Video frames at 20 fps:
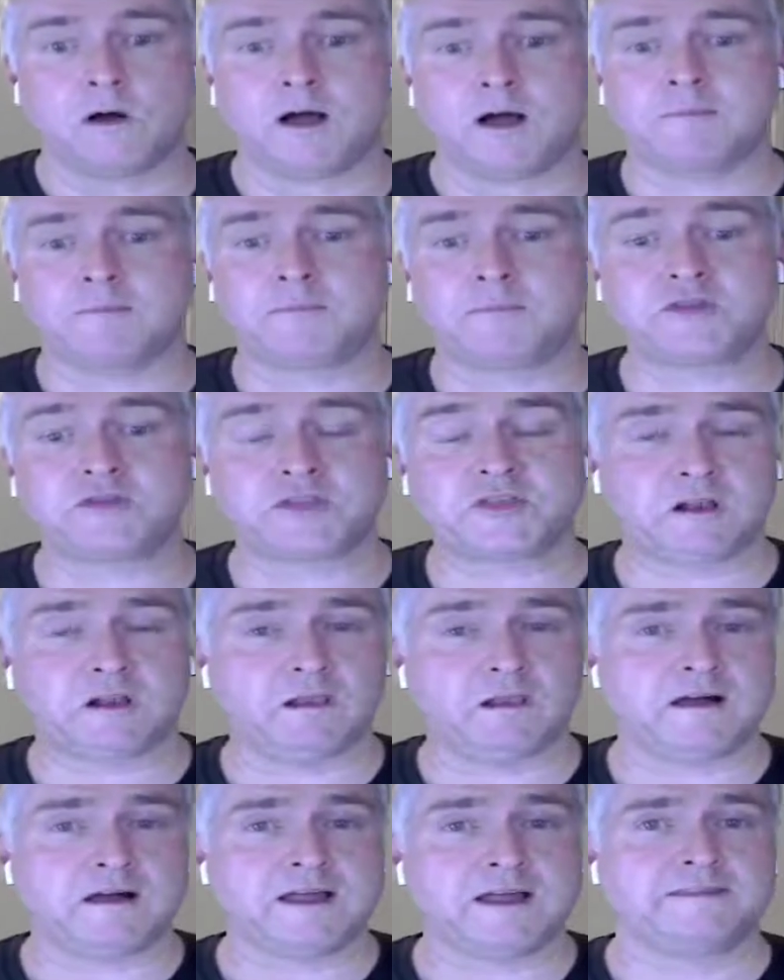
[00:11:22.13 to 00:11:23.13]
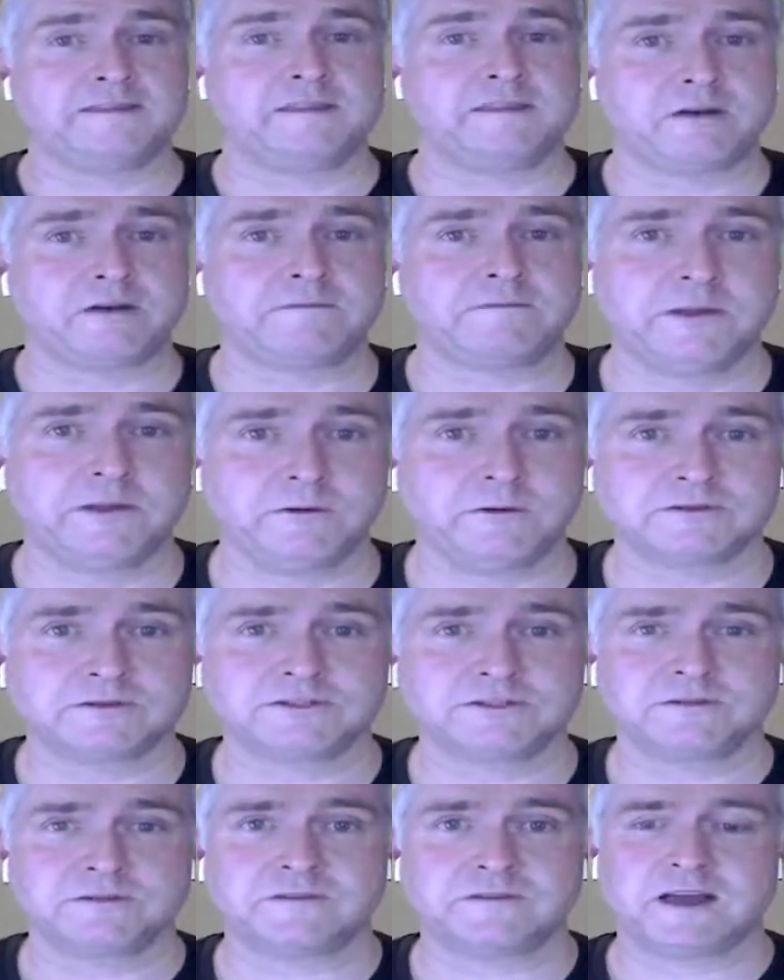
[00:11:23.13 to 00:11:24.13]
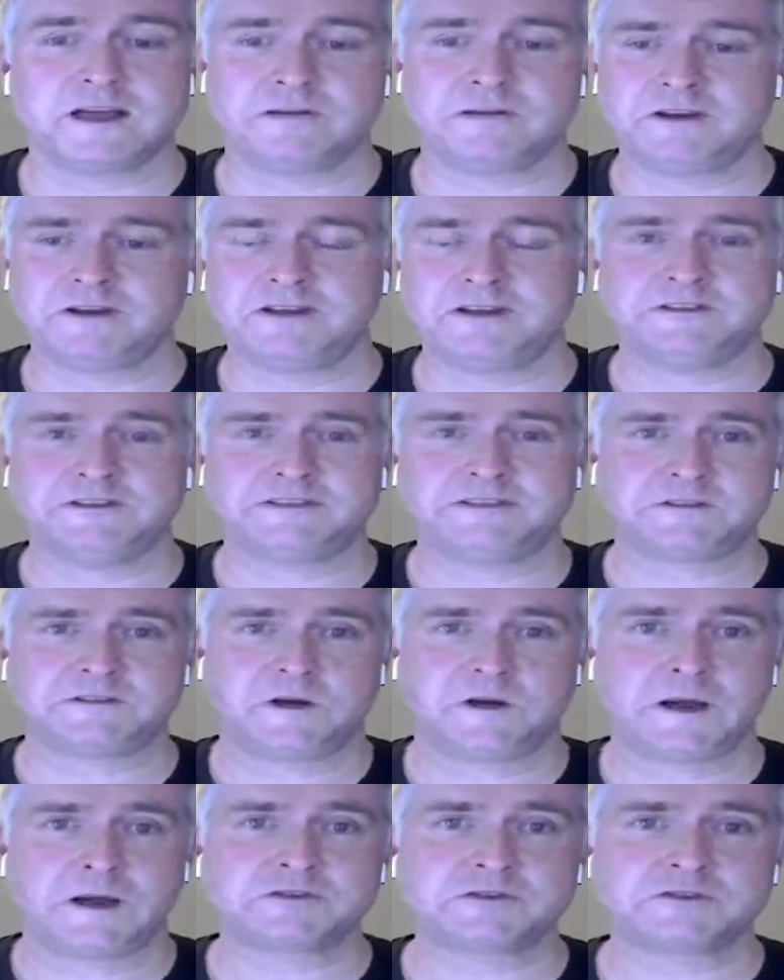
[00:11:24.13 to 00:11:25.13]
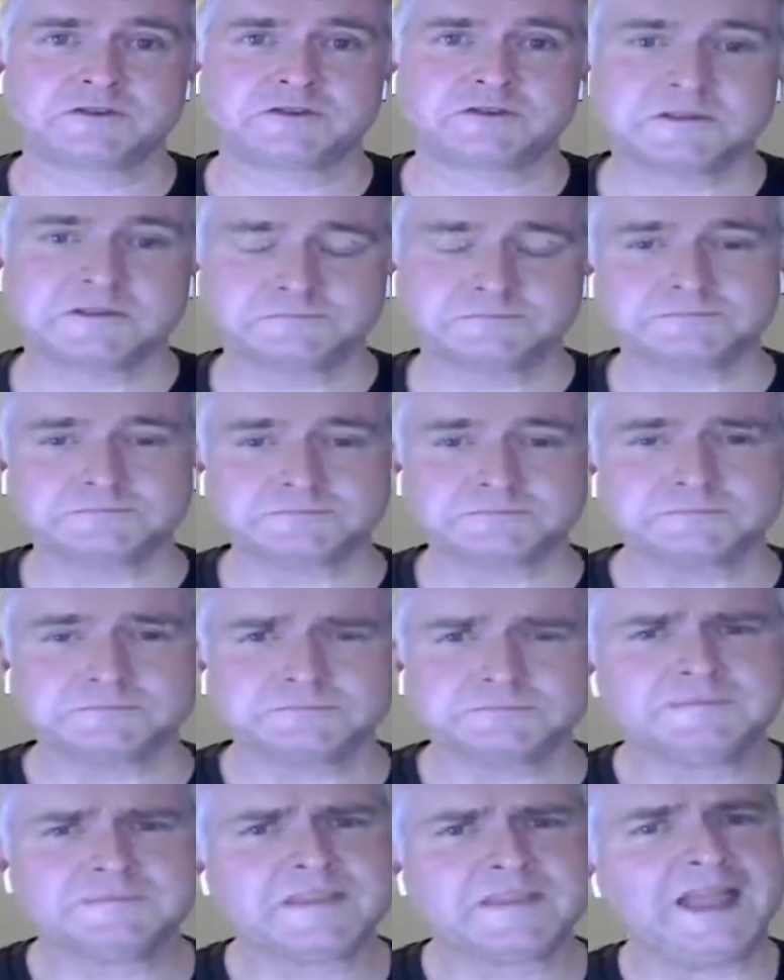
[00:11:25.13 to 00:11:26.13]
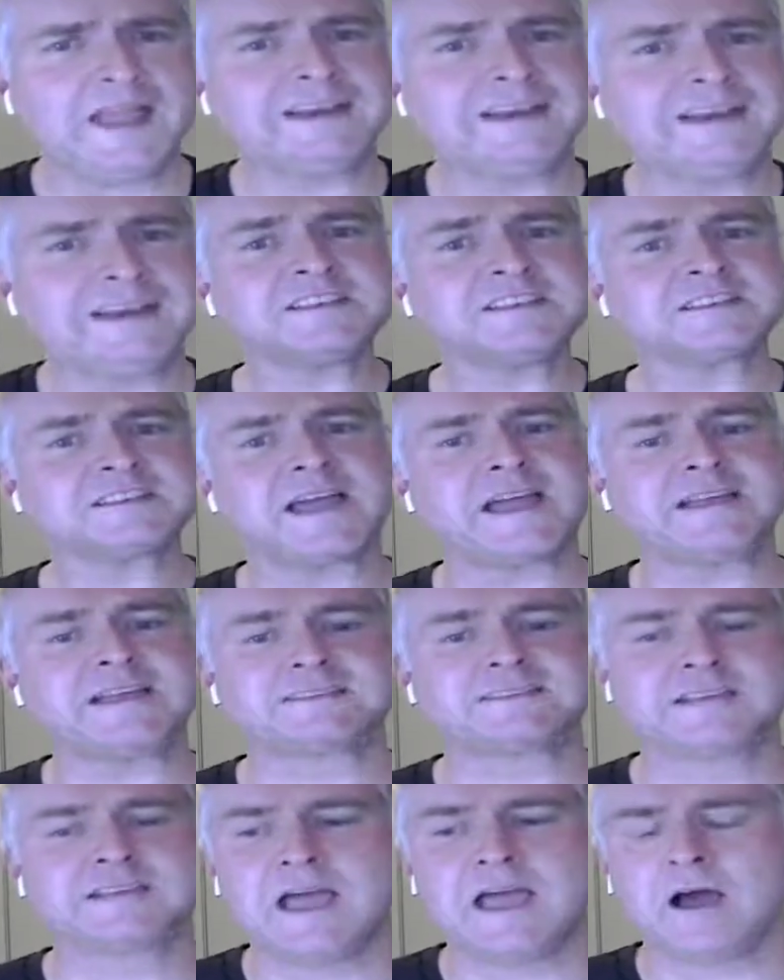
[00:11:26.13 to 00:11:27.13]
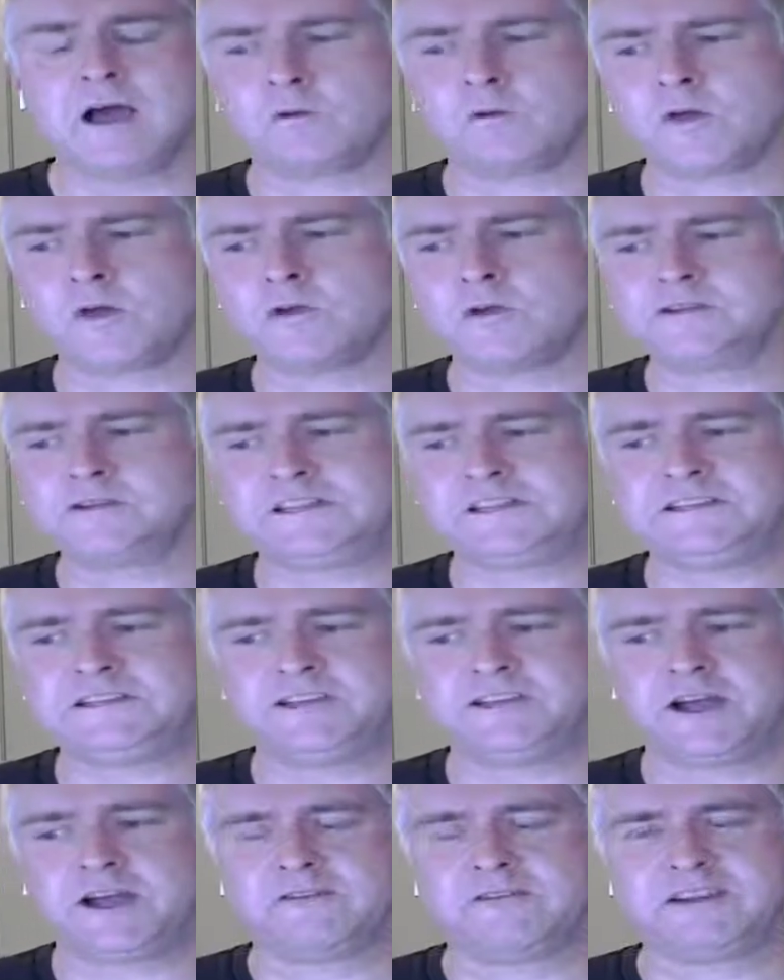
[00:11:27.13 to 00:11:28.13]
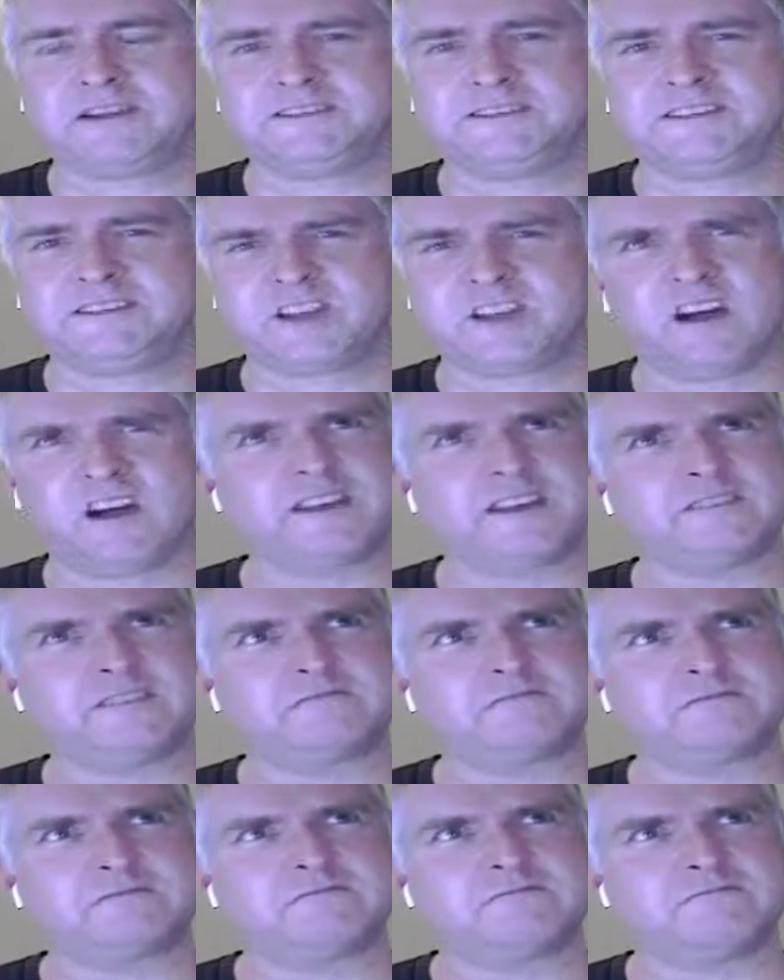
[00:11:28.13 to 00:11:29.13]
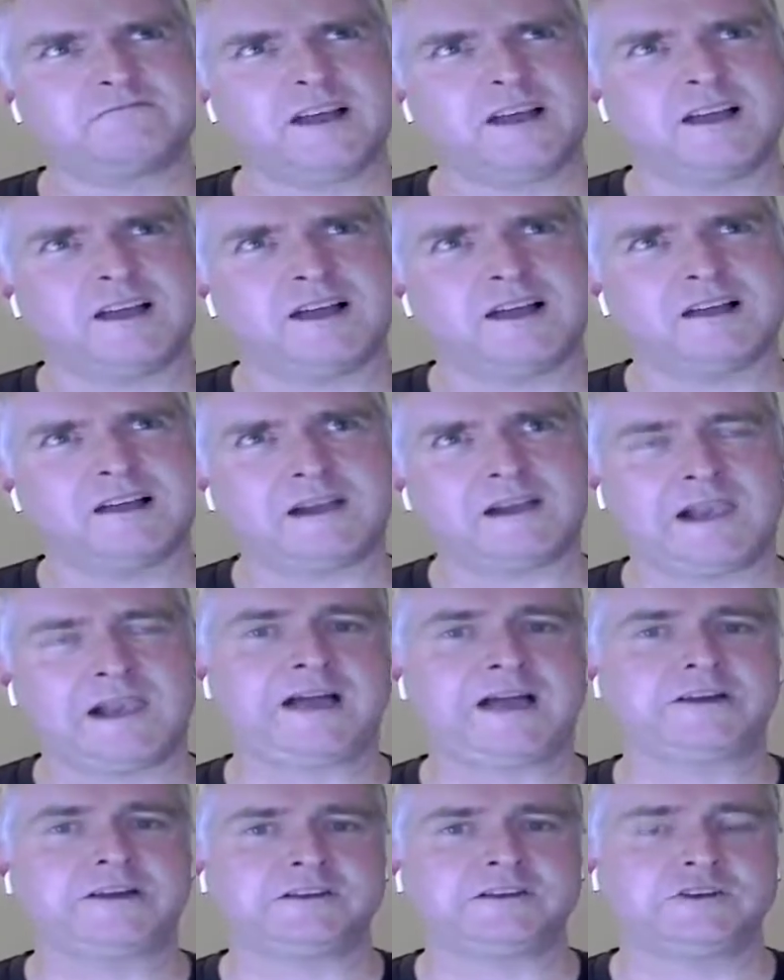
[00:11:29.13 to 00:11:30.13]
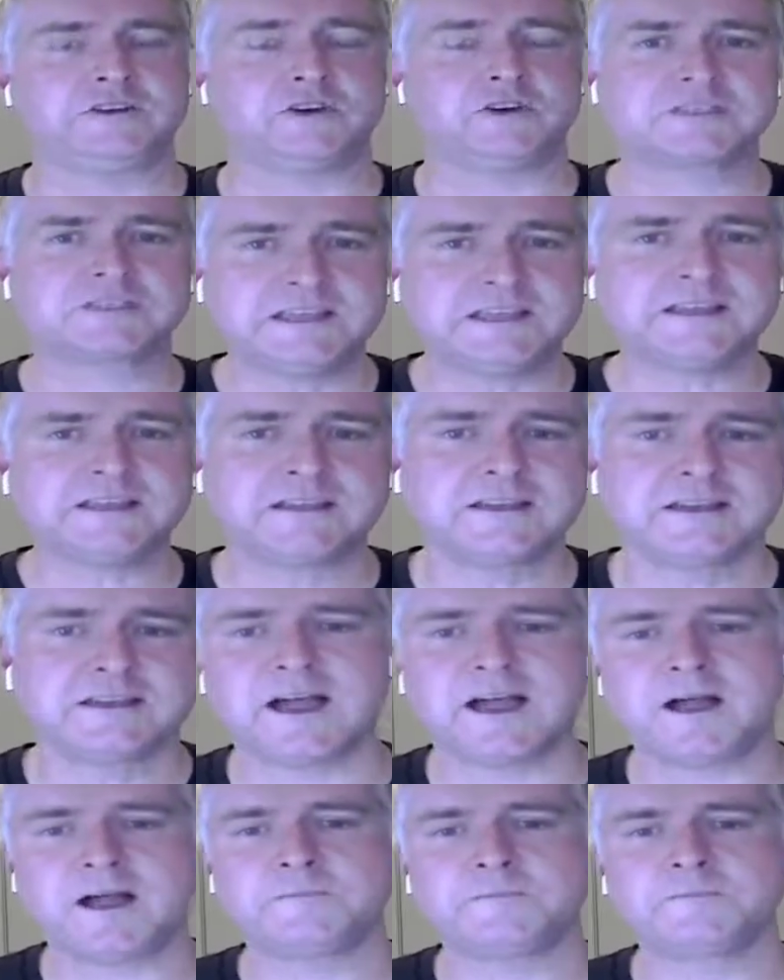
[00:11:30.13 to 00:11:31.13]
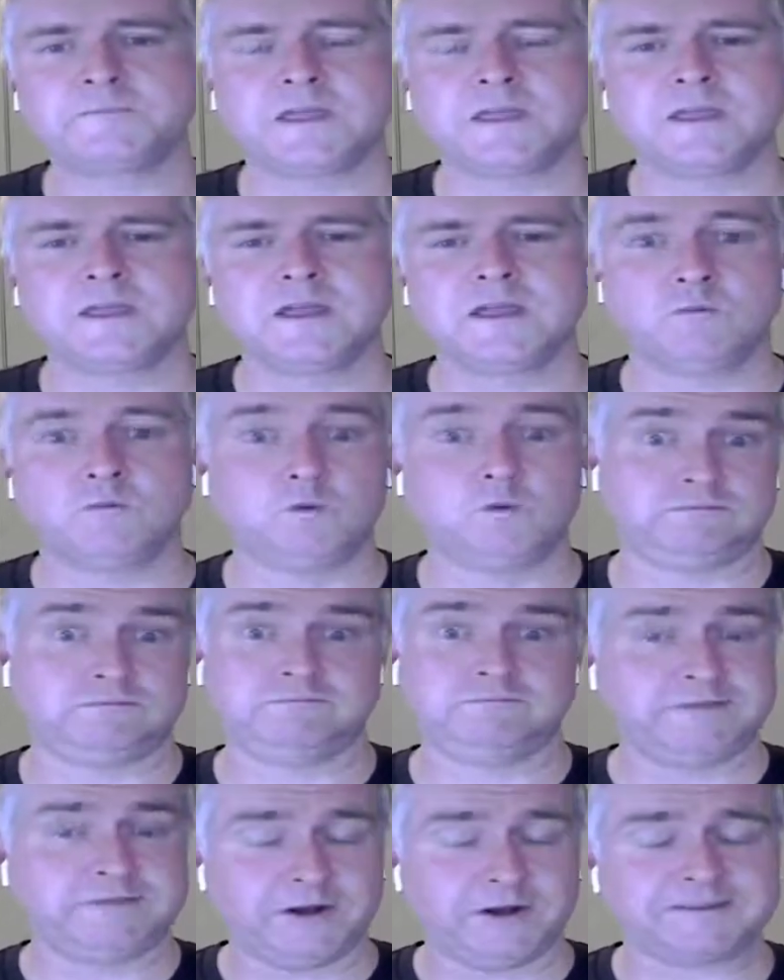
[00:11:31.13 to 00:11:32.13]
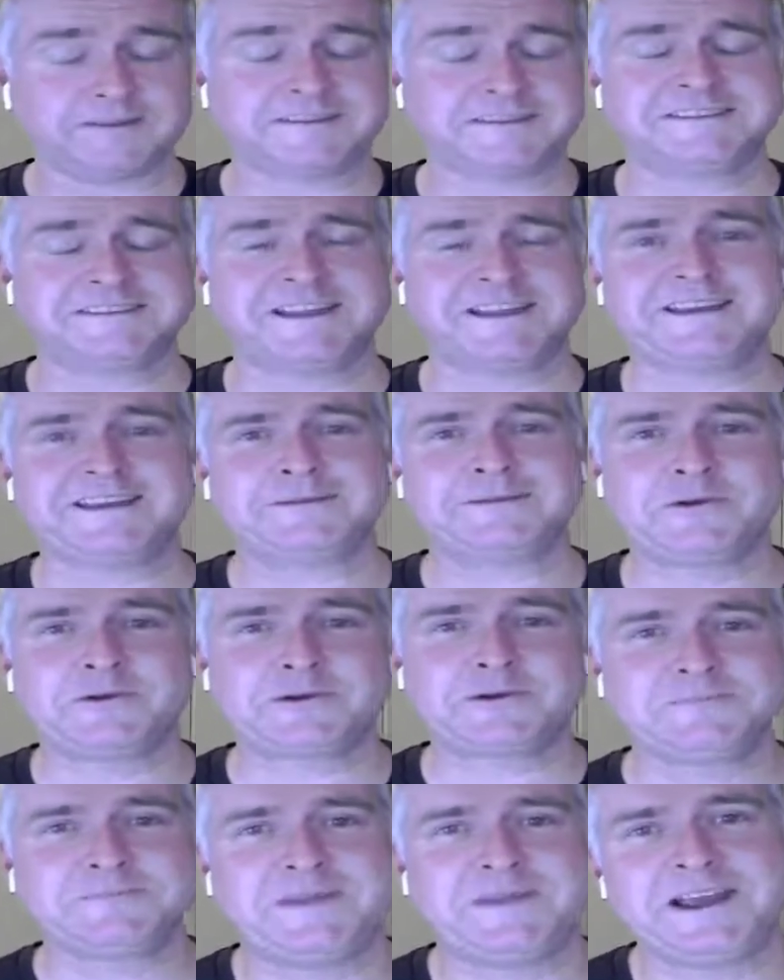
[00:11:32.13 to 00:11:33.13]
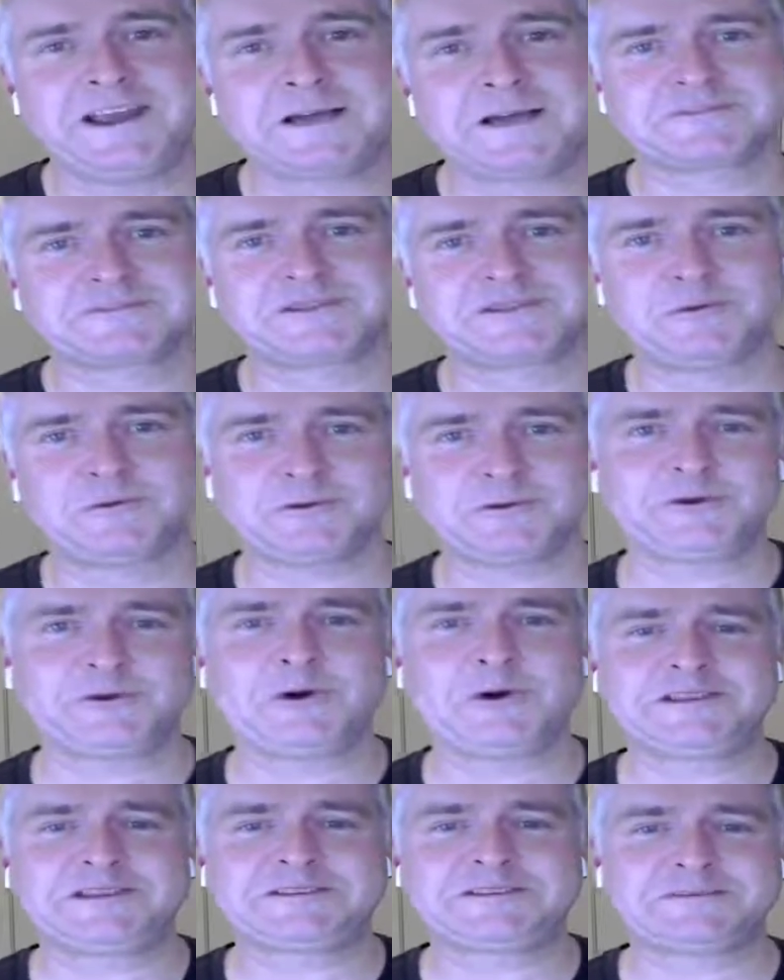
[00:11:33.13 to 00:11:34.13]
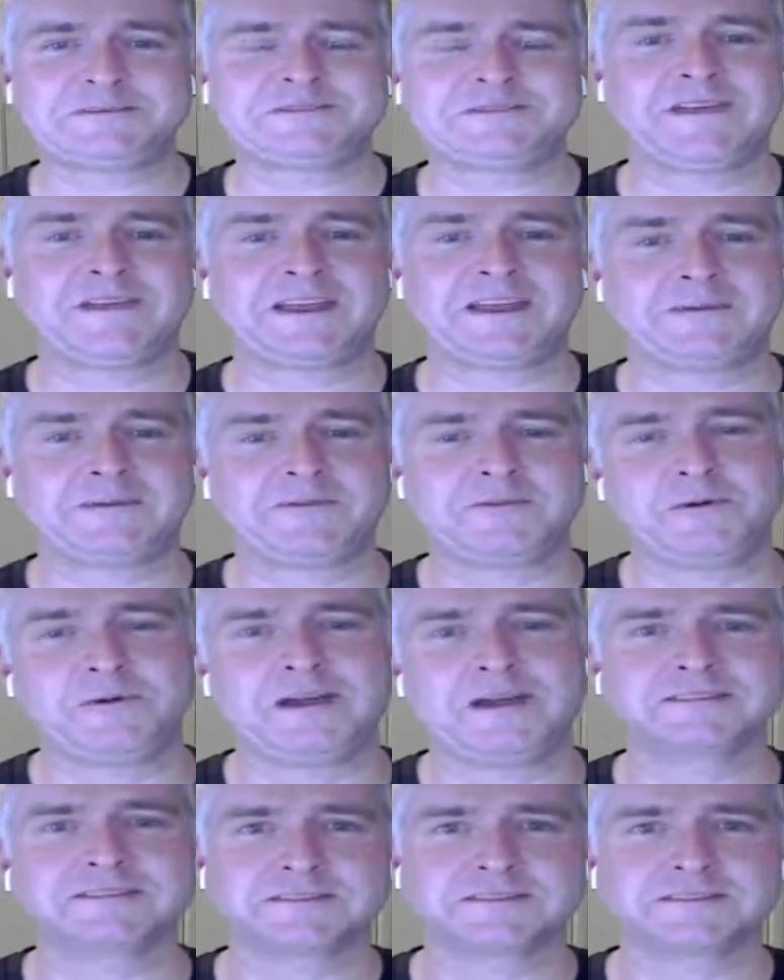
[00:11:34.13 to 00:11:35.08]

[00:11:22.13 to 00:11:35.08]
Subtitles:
Both the client and the GraphQL server are written using TypeScript. And in this case, although TGRS is kind of cloud agnostic, this is an AWS meetup, so we'll talk in terms of AWS.